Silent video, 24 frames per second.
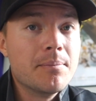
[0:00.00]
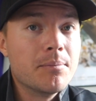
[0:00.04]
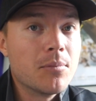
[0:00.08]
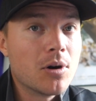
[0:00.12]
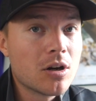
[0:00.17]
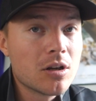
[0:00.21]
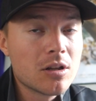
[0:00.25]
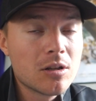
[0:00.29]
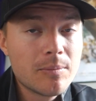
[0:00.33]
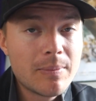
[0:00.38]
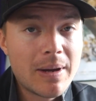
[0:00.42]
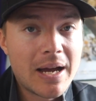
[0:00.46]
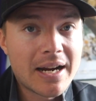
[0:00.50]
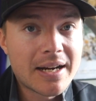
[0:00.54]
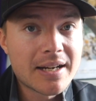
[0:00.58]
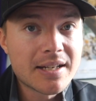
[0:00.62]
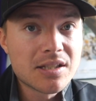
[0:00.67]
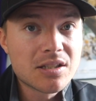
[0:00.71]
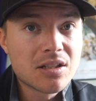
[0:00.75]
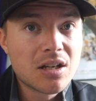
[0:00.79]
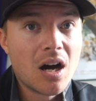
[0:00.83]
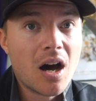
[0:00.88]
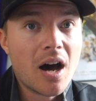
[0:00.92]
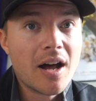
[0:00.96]
Marlon Mack
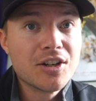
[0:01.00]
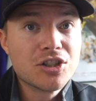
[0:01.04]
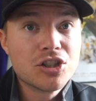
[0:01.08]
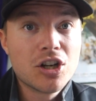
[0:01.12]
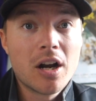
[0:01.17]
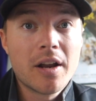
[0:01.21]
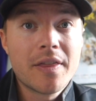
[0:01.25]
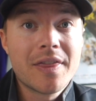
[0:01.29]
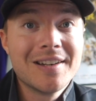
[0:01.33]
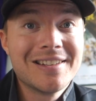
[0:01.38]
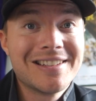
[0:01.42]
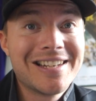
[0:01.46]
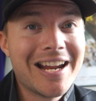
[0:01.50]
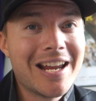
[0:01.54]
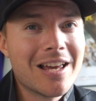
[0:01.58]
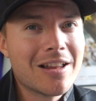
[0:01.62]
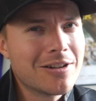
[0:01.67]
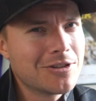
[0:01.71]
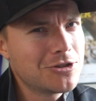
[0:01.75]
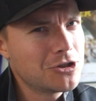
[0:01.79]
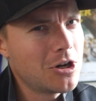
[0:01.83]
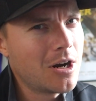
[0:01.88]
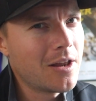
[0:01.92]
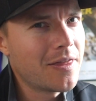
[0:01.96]
is gone. Jonathan
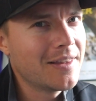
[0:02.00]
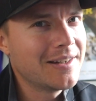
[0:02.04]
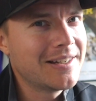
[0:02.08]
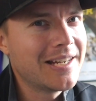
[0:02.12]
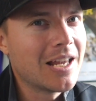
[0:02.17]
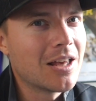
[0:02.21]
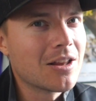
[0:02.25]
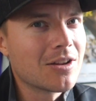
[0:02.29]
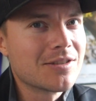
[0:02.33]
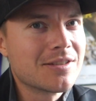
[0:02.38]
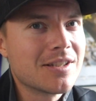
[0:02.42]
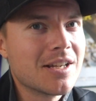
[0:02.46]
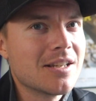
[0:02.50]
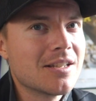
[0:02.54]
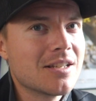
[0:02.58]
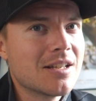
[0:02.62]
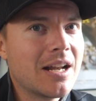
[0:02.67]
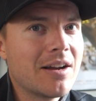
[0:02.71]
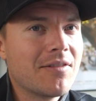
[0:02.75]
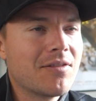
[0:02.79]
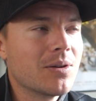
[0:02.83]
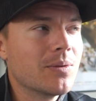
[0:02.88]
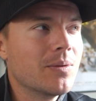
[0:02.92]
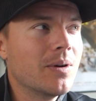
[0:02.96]
Taylor, it's Jonathan Taylor
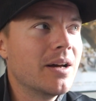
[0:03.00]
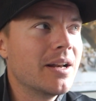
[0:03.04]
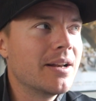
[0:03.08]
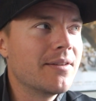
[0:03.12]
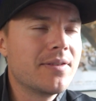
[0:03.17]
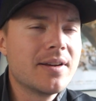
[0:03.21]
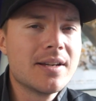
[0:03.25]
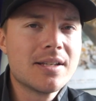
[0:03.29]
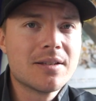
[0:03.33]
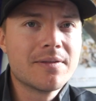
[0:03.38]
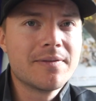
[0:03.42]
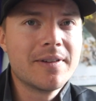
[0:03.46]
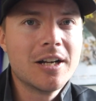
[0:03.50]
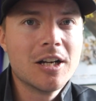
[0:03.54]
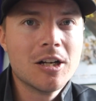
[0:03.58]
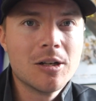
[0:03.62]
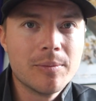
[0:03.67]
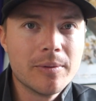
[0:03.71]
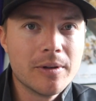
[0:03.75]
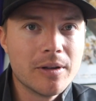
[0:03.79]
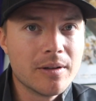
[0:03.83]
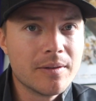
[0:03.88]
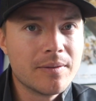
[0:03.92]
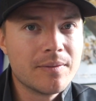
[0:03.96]
season, everyone. If he's
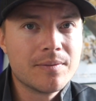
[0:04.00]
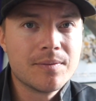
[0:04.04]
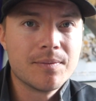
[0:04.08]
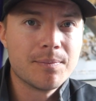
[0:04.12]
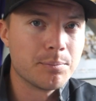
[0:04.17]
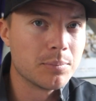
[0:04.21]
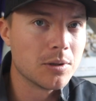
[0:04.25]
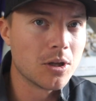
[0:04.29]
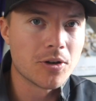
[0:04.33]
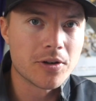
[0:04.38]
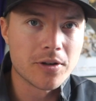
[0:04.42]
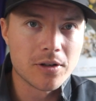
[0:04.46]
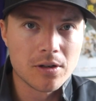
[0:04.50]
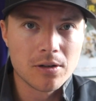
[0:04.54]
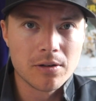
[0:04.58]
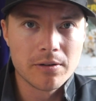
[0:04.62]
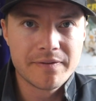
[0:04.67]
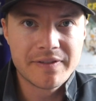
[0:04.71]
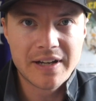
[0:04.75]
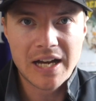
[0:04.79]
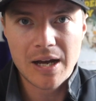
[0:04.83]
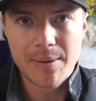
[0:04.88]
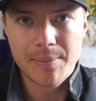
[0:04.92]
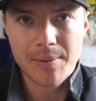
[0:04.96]
available, blow your
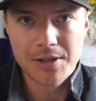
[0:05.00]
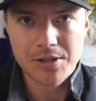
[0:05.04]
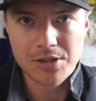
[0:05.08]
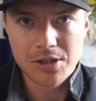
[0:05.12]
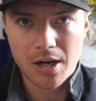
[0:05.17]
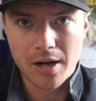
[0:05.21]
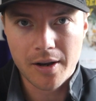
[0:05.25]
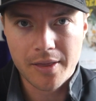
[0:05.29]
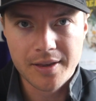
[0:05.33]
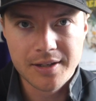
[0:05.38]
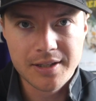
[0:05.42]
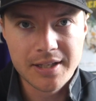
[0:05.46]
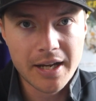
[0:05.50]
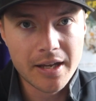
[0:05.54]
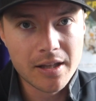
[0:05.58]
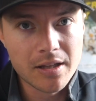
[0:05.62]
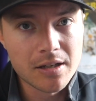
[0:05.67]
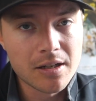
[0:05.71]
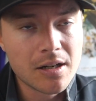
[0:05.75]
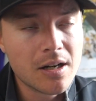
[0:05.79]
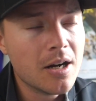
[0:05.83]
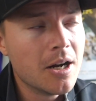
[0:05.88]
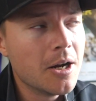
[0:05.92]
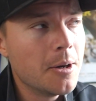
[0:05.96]
whole FAAB on Jonathan
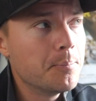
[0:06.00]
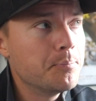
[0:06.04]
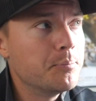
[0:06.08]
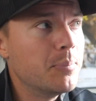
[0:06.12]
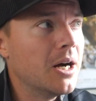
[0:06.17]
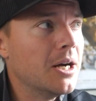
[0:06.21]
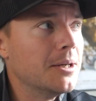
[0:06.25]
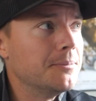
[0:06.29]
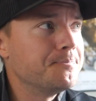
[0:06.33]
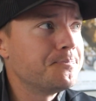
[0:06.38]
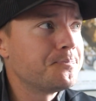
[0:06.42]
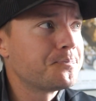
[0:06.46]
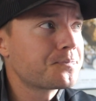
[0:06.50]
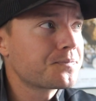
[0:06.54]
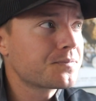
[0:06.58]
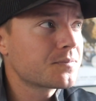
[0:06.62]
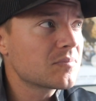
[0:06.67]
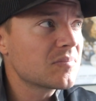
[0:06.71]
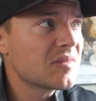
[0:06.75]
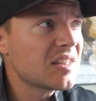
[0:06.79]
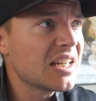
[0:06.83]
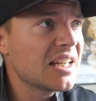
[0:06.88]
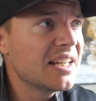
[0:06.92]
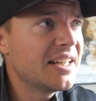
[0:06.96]
Taylor. But
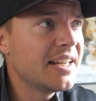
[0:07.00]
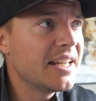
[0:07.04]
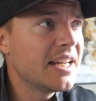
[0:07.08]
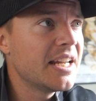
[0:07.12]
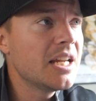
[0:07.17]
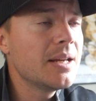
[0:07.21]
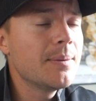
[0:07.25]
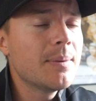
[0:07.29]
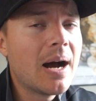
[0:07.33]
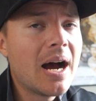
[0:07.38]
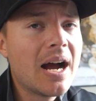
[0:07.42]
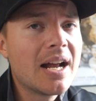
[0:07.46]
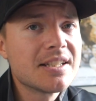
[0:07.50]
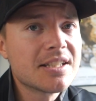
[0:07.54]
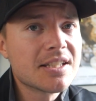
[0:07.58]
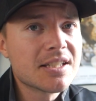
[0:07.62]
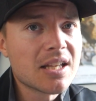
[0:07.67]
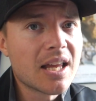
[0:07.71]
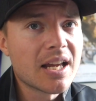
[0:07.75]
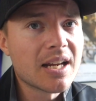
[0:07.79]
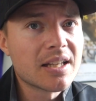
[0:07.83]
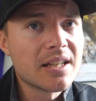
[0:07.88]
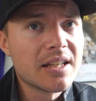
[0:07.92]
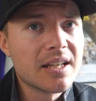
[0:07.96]
Nyheim Hines
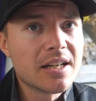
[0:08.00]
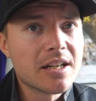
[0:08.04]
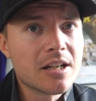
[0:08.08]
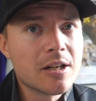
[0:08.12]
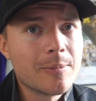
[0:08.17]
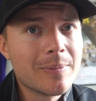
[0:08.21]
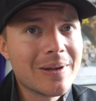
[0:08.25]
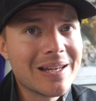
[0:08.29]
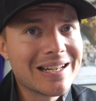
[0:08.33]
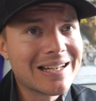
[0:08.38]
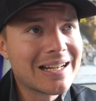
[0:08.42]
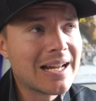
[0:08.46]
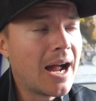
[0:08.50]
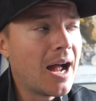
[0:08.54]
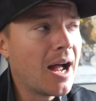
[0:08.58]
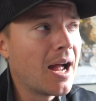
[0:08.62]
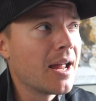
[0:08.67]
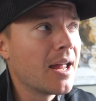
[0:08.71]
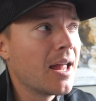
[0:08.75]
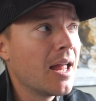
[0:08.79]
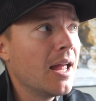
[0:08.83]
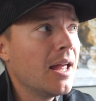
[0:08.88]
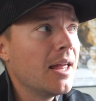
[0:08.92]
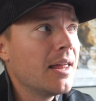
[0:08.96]
is likely going to be a
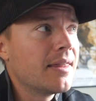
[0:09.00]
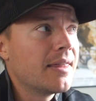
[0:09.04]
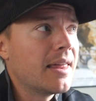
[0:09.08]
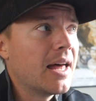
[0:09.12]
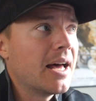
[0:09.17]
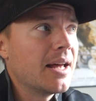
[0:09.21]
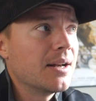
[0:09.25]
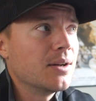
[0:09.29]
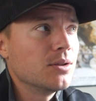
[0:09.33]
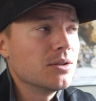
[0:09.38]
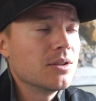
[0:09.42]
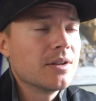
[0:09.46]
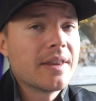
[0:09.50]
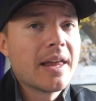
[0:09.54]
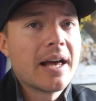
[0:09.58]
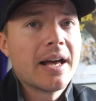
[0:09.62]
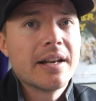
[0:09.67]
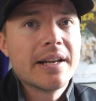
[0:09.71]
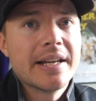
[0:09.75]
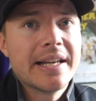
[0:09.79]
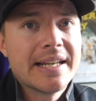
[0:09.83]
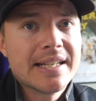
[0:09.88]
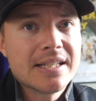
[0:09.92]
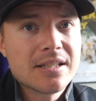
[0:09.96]
guy that
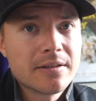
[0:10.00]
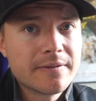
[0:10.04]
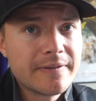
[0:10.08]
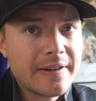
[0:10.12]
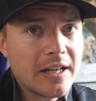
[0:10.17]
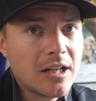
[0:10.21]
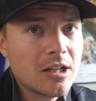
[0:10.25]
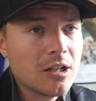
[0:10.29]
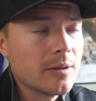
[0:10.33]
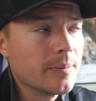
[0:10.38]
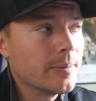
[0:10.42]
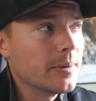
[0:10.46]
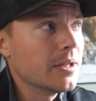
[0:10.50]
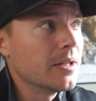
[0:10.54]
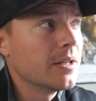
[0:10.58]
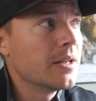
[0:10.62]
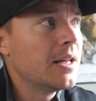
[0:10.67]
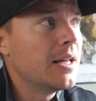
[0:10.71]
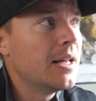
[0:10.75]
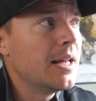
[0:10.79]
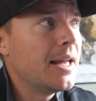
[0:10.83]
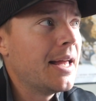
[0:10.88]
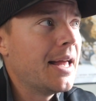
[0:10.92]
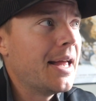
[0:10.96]
is
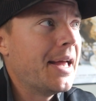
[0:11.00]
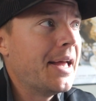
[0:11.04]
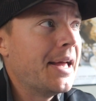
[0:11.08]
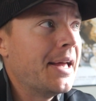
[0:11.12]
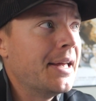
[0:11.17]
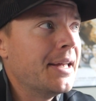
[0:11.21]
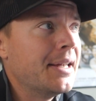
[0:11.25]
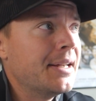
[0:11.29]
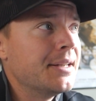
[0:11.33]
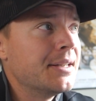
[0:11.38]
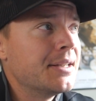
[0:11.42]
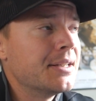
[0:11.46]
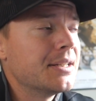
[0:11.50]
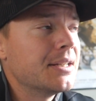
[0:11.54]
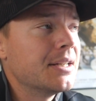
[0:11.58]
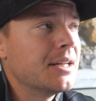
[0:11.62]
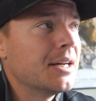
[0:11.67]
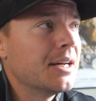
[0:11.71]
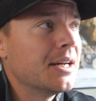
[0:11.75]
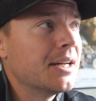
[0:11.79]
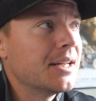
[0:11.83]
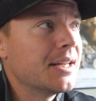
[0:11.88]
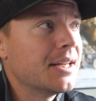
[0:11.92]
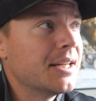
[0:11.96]
available, and
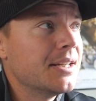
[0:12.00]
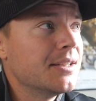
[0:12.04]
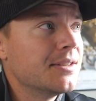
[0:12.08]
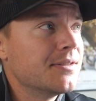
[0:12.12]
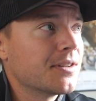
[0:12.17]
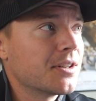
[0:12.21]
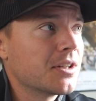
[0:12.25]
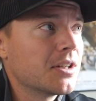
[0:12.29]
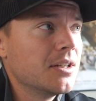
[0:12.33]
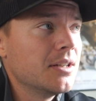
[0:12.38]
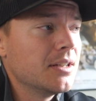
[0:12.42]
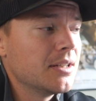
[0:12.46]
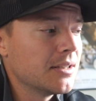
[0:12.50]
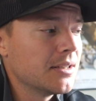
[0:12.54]
he's